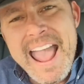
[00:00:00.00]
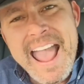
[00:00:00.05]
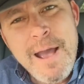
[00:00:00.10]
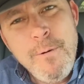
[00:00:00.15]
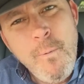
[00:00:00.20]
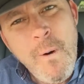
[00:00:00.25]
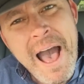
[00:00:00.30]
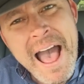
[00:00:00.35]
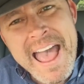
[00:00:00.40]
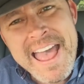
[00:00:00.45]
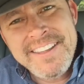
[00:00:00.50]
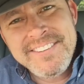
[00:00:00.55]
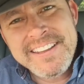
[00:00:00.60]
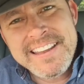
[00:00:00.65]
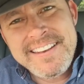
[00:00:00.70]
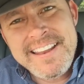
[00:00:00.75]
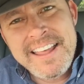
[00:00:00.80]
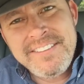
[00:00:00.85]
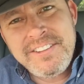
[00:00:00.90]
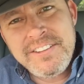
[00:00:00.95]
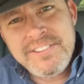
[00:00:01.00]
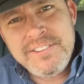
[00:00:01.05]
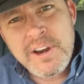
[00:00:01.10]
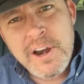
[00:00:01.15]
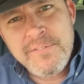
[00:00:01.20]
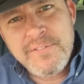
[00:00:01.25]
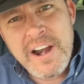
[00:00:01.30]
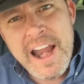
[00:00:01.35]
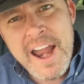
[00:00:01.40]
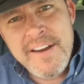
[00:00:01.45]
And why is it
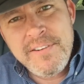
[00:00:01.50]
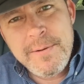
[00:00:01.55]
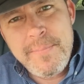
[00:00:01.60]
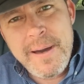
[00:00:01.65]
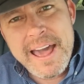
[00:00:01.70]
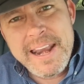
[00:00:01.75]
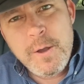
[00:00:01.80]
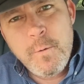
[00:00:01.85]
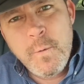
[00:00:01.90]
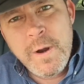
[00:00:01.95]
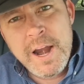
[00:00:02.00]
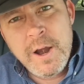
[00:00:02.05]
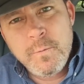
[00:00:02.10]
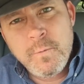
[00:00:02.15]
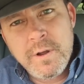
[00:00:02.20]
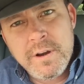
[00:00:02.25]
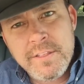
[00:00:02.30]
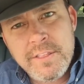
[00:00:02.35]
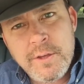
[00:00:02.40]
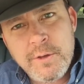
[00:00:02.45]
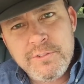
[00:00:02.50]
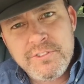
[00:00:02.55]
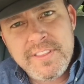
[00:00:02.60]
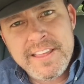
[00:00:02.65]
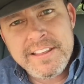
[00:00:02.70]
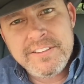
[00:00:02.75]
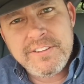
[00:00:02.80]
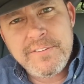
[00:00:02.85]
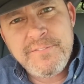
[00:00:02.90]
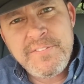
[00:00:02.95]
necessary for everybody wearing one of those
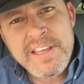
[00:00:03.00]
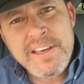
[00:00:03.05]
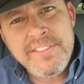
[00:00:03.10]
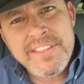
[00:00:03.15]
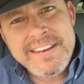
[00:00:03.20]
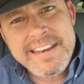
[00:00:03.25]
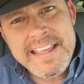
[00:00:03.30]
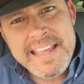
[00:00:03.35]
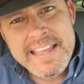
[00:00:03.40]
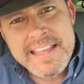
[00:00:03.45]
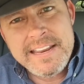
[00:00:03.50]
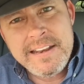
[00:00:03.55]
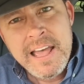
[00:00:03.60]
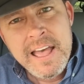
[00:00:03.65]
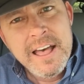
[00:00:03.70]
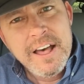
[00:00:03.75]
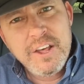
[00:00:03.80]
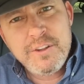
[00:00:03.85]
things to feel the need,